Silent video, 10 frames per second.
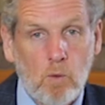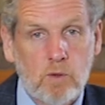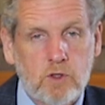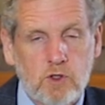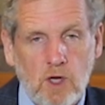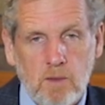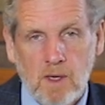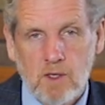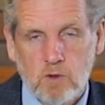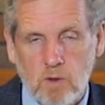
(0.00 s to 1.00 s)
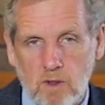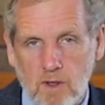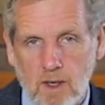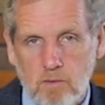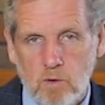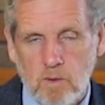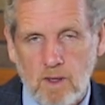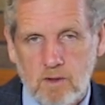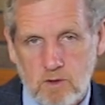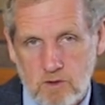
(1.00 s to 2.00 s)
was the same angel that came to
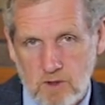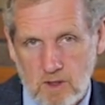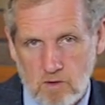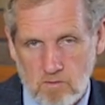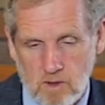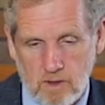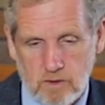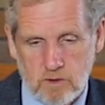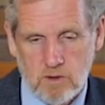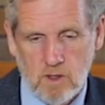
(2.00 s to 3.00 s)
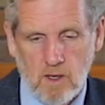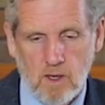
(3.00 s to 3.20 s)
announce to Zacharias